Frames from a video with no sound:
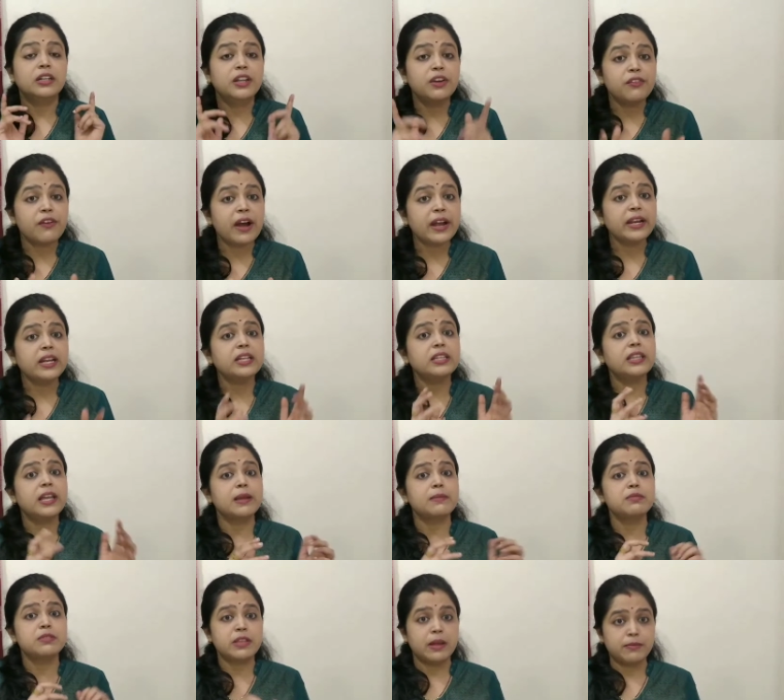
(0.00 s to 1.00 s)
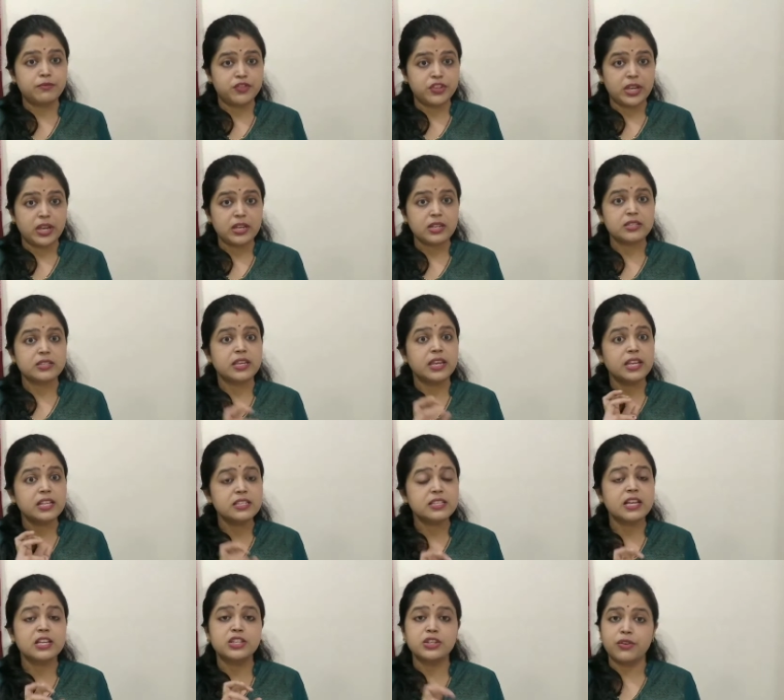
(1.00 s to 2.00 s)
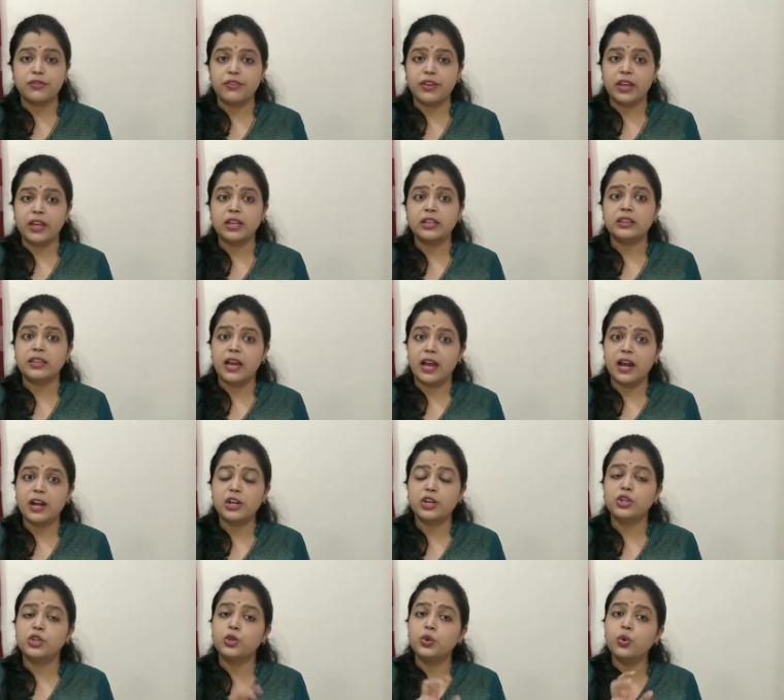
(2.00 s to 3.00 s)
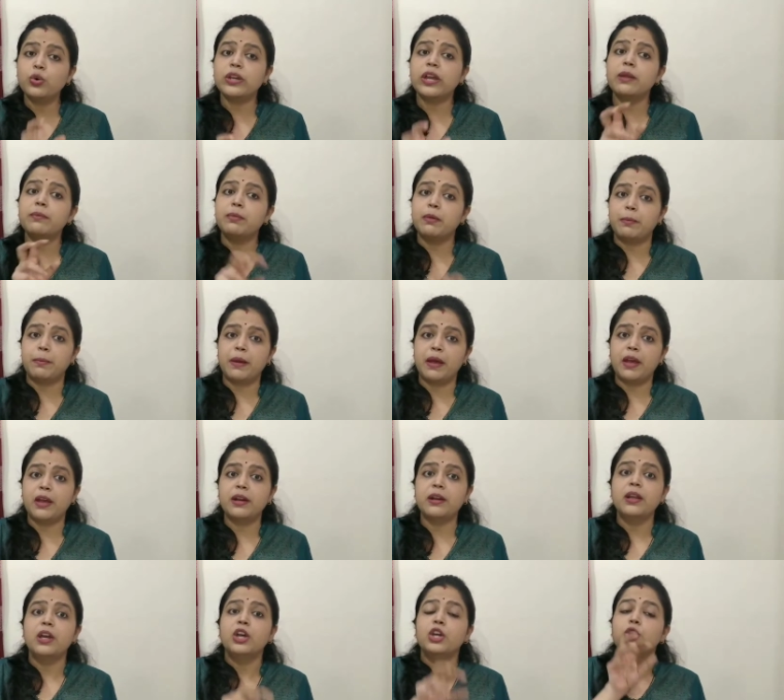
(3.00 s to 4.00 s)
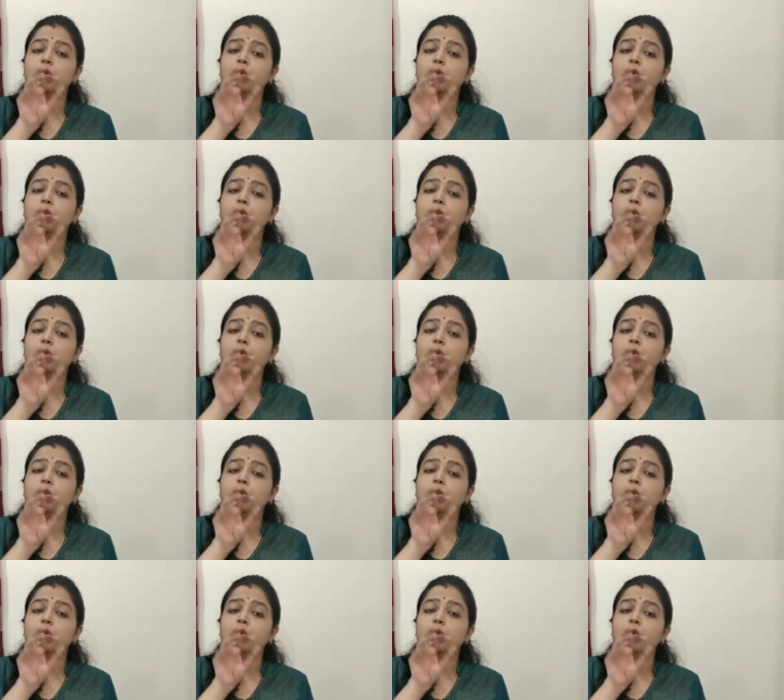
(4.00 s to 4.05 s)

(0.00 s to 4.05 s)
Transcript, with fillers: Divide them subjects in such a way that you can prepare,